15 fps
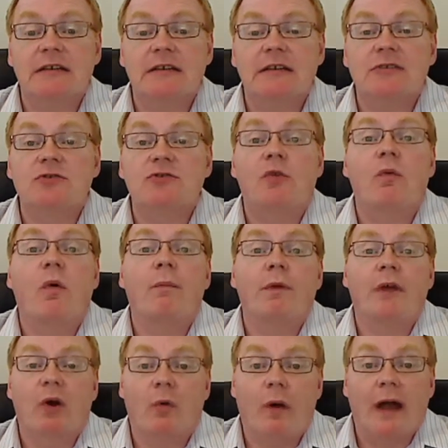it sure won't
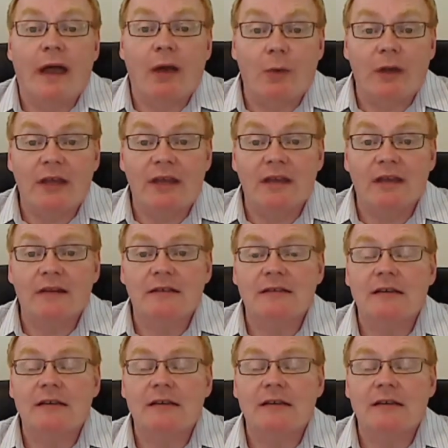be a quiet week.